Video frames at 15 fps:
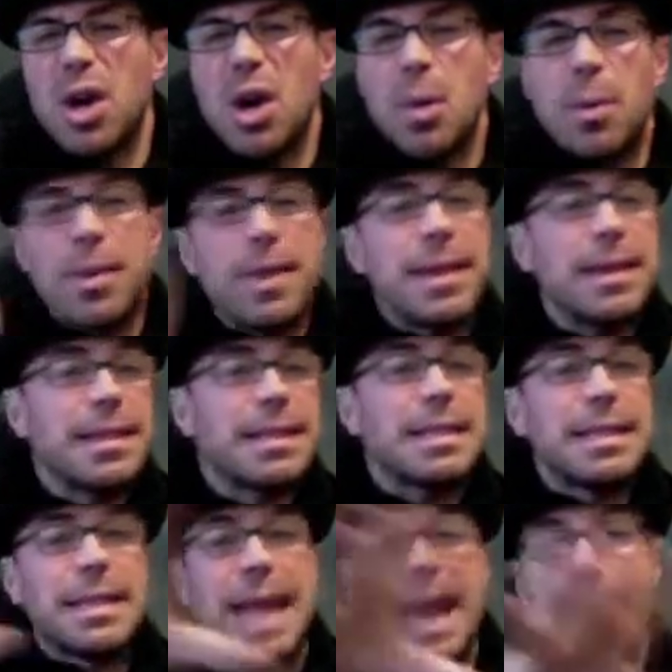within the
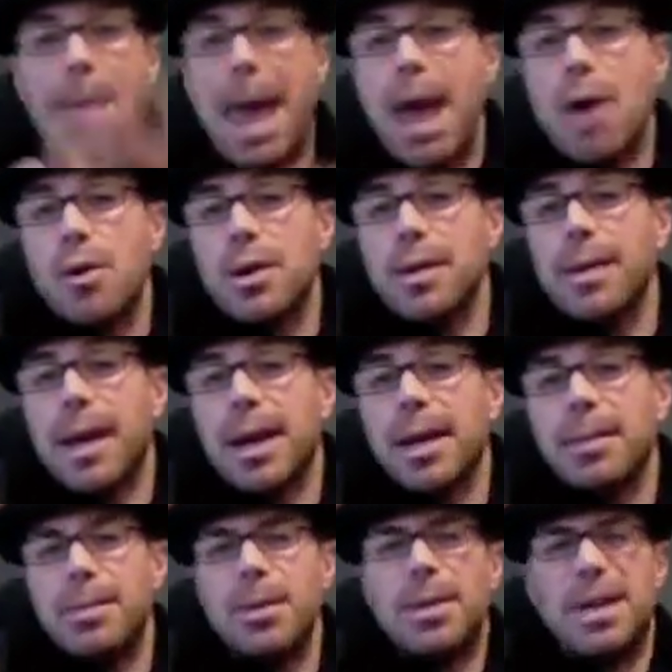same area in that
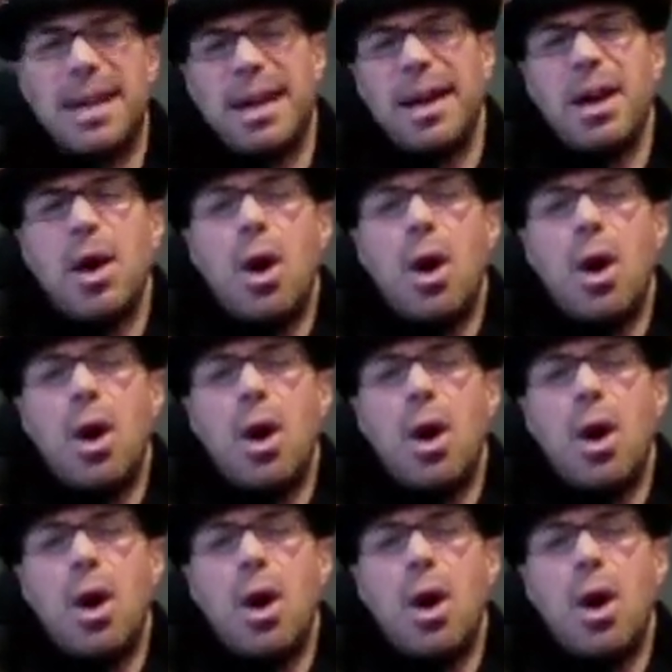community,